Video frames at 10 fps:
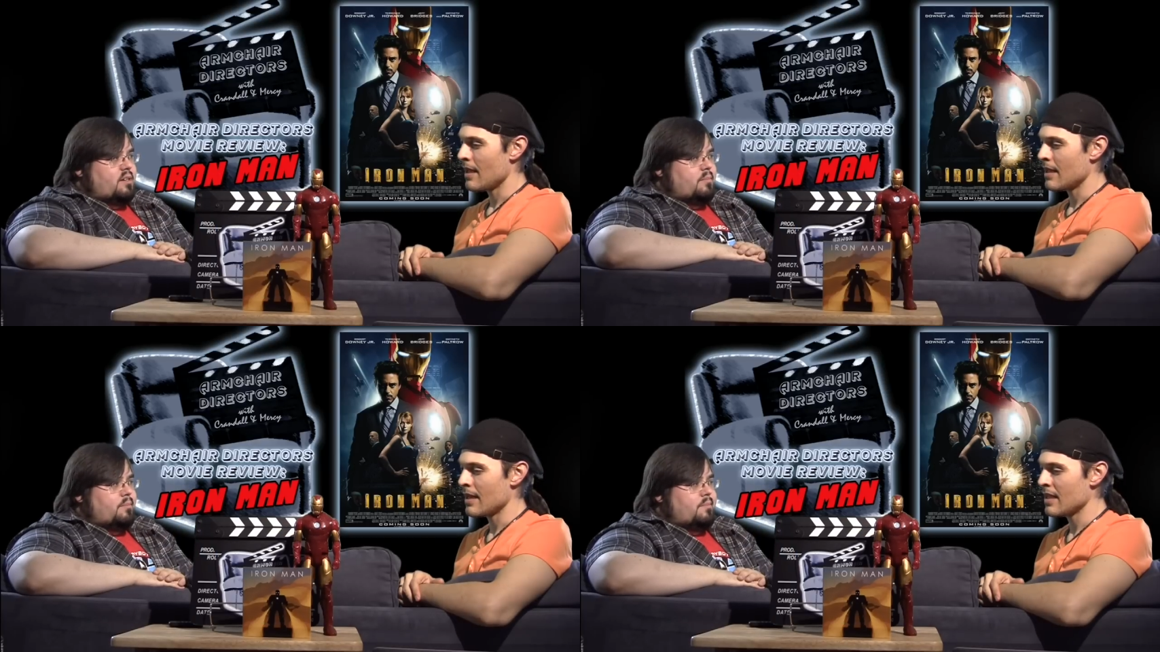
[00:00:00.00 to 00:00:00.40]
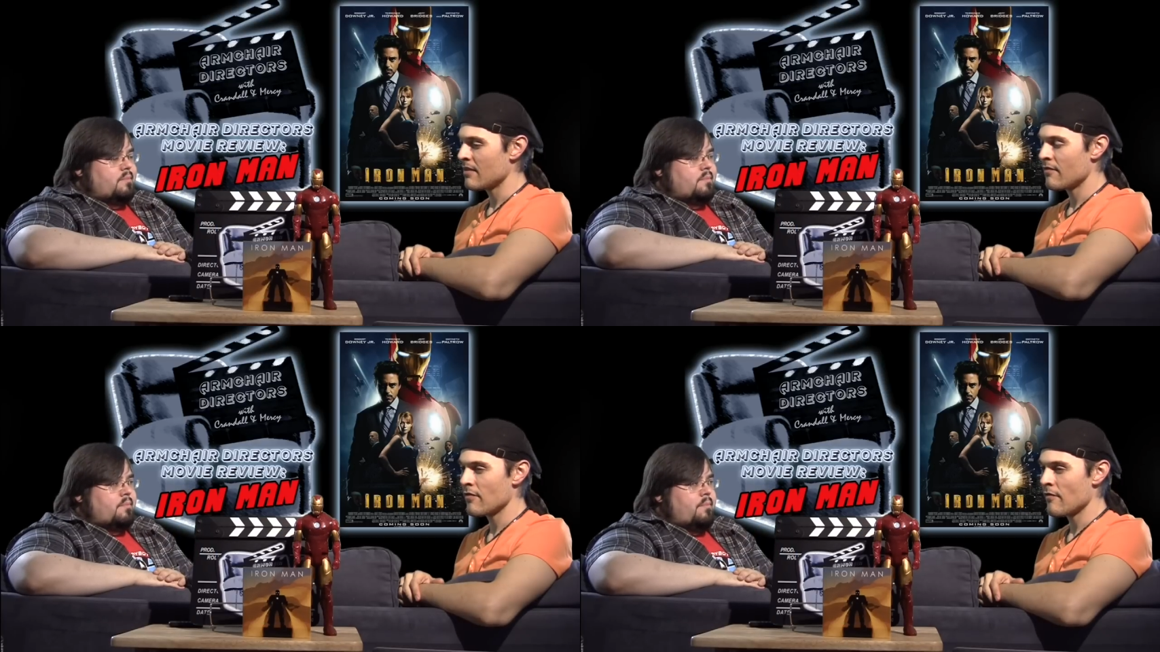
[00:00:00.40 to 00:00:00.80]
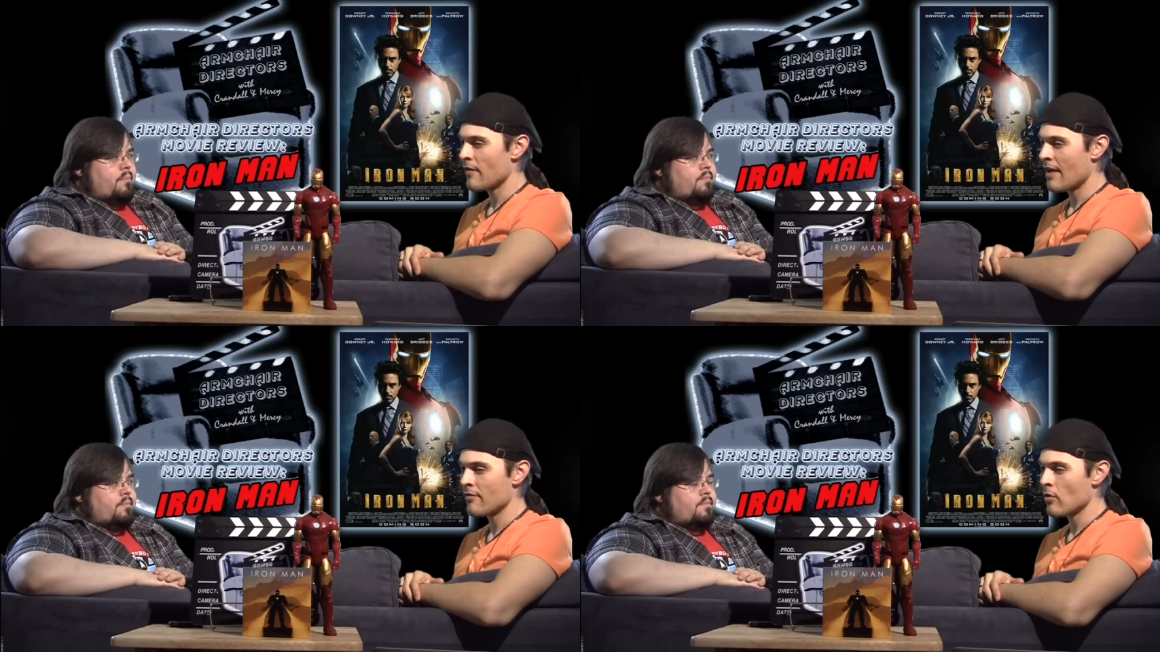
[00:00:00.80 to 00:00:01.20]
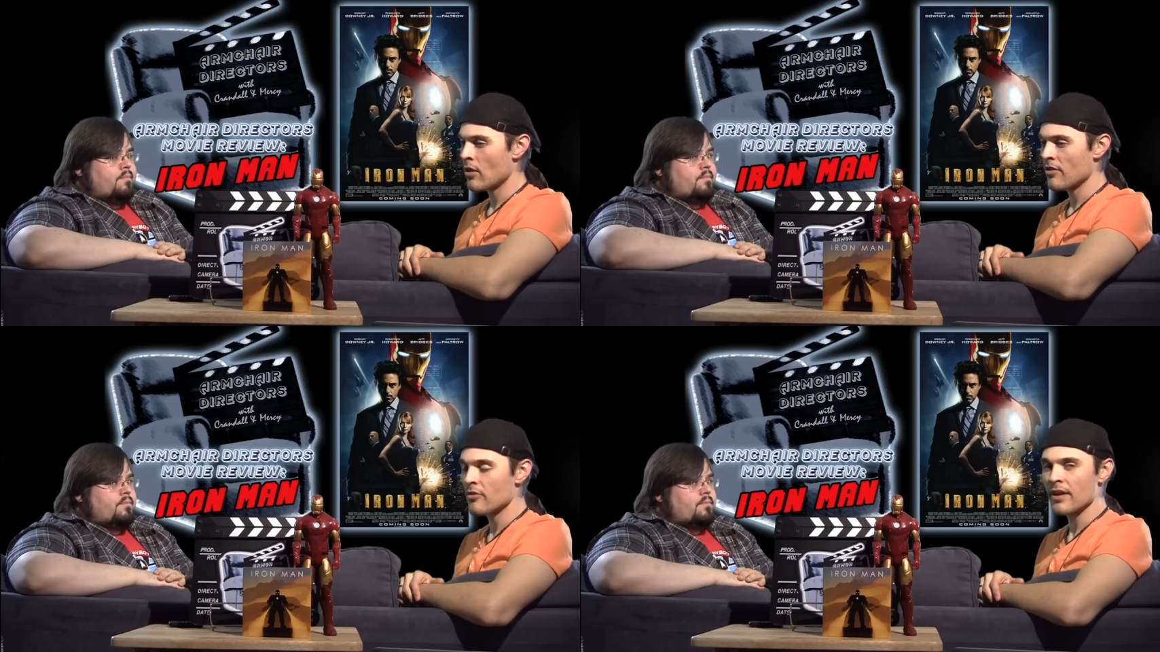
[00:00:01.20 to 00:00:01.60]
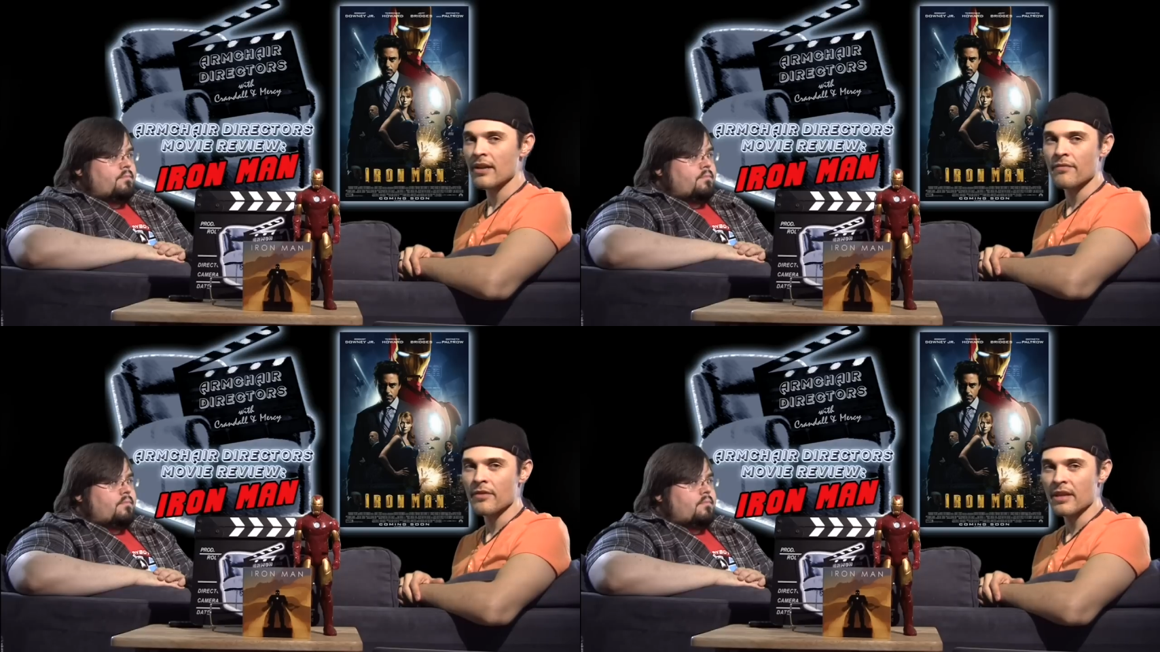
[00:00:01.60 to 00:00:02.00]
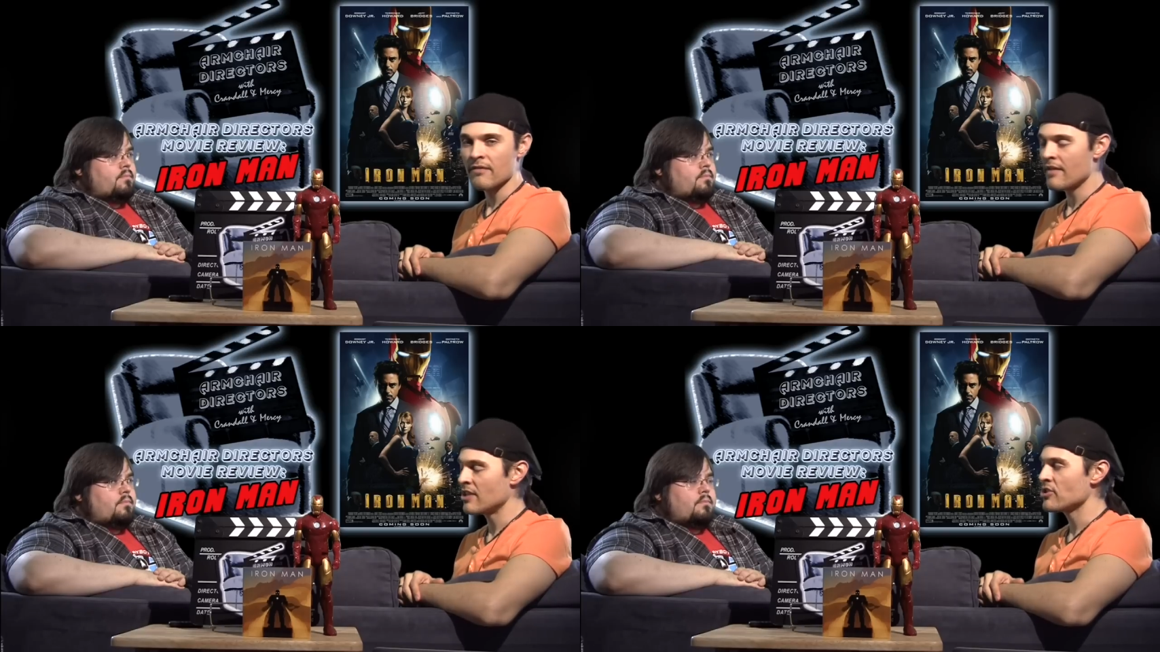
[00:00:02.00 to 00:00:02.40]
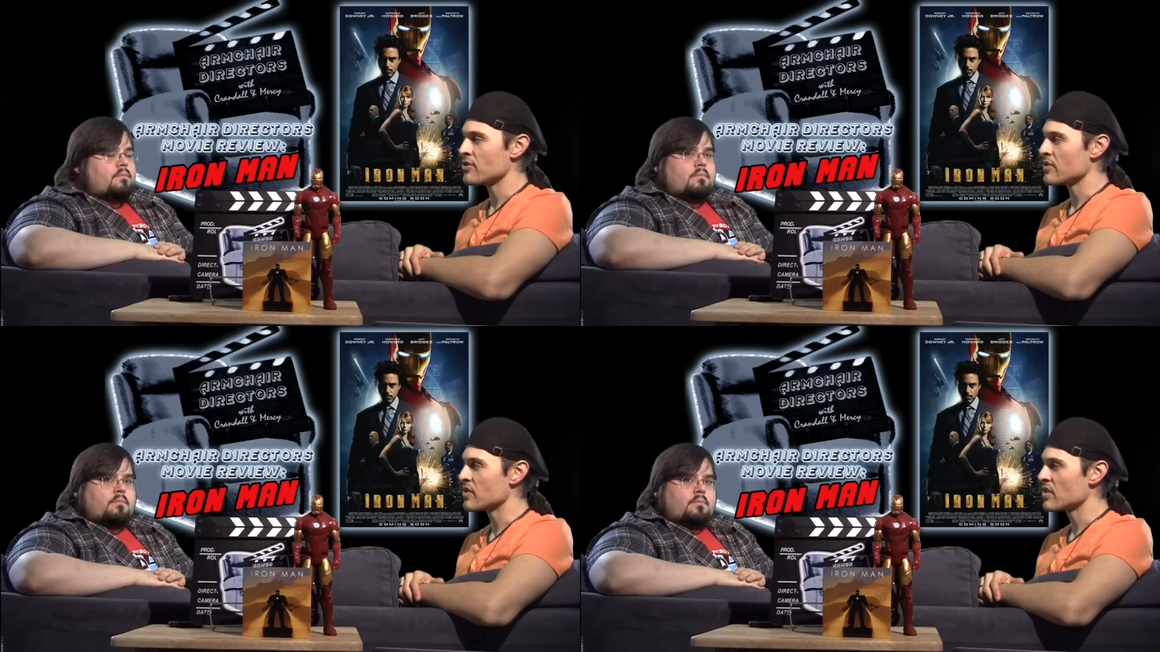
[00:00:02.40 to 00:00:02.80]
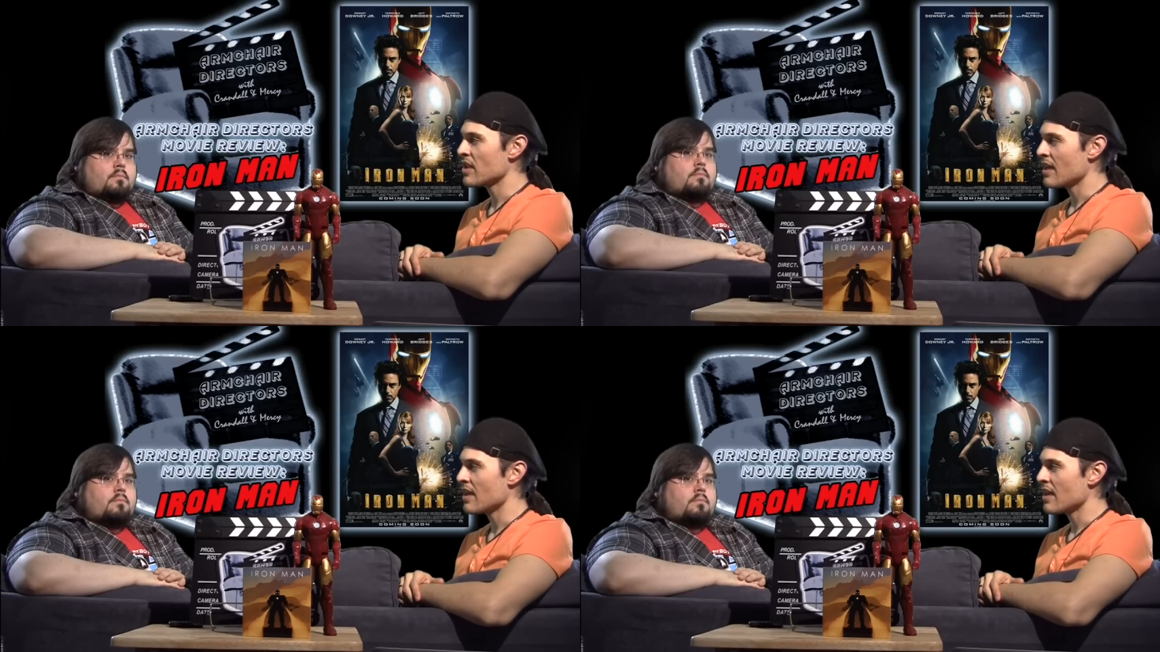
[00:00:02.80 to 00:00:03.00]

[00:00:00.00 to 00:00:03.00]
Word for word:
Speaker 1: And I give Favreau all the credit for the Avengers.